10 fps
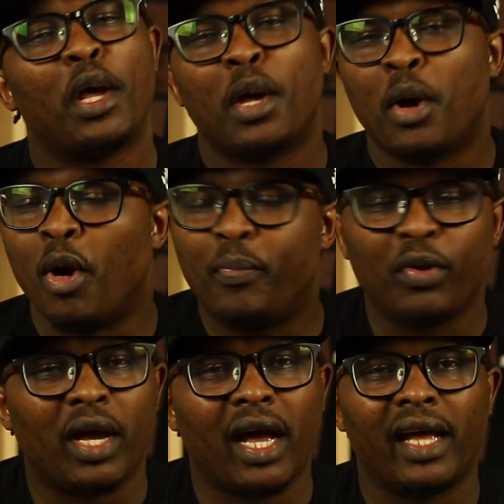Hope you
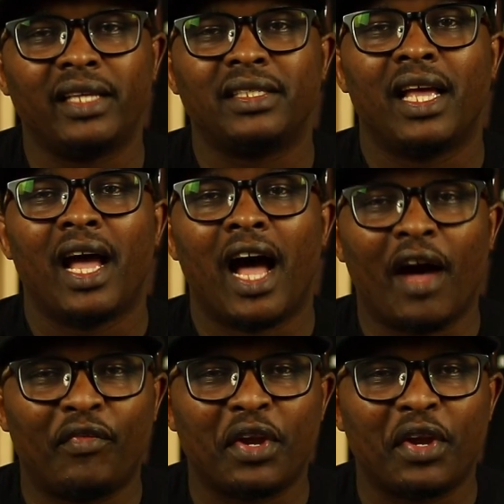guys have an